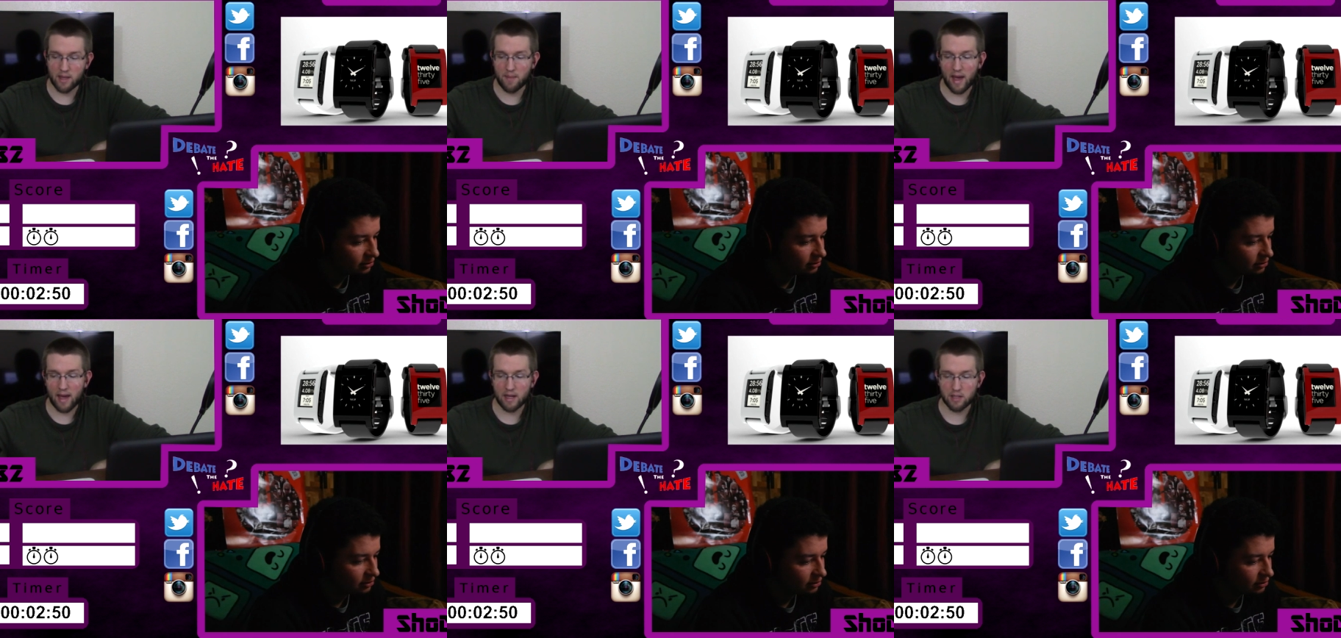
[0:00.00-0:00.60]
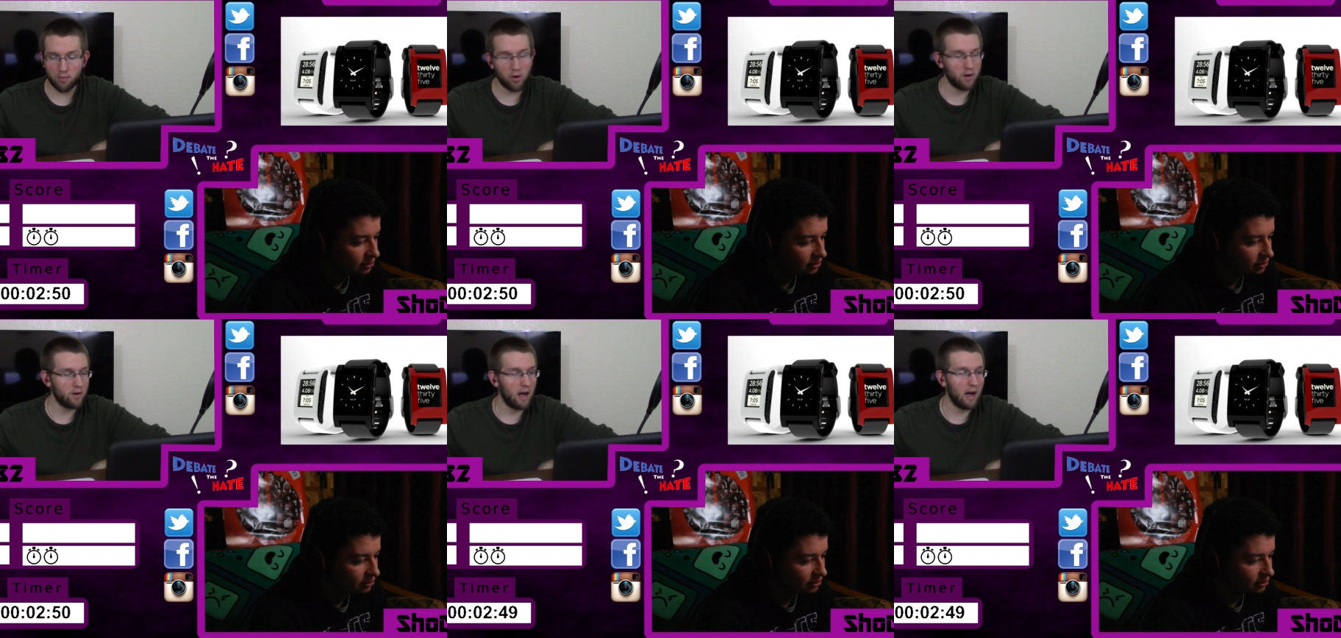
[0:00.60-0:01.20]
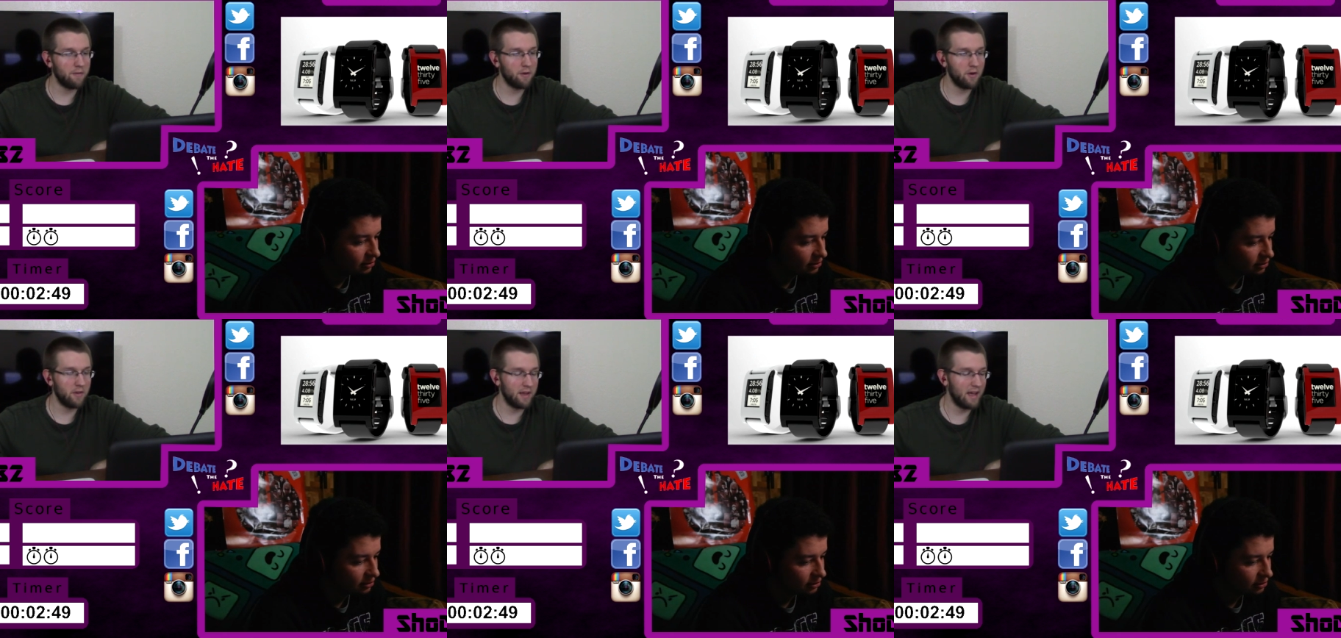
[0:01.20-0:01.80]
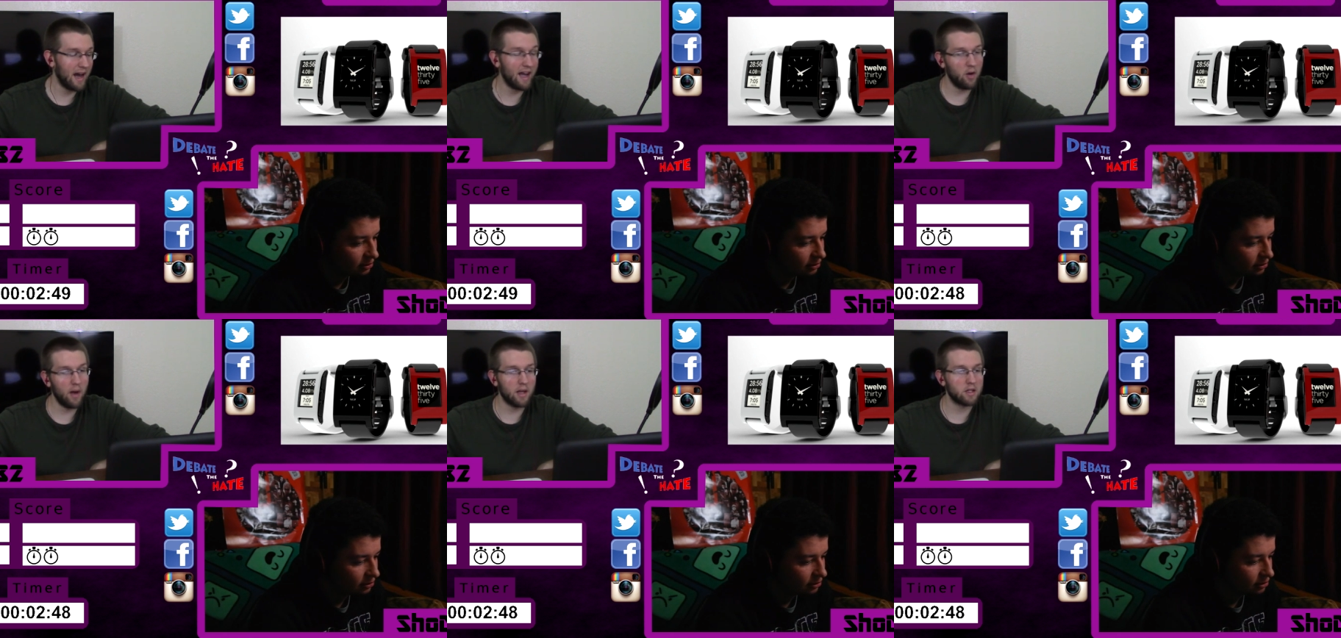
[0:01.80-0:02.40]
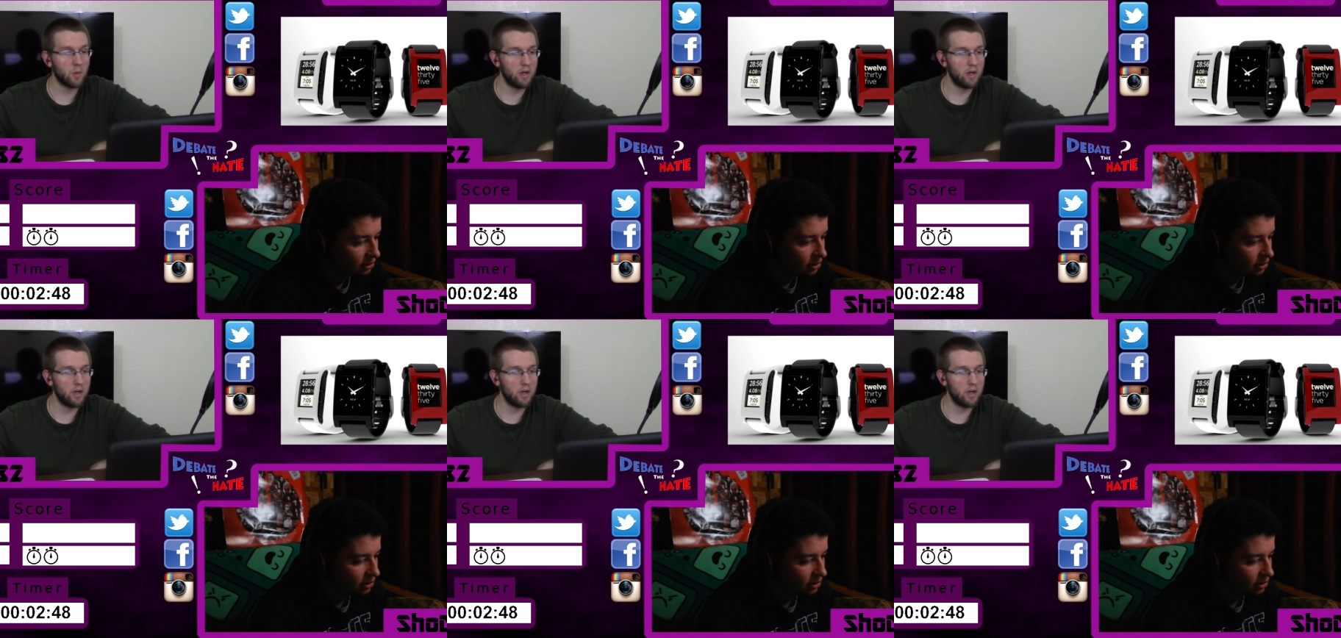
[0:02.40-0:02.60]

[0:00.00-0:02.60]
Speaker 1: bad support uh, for the iOS,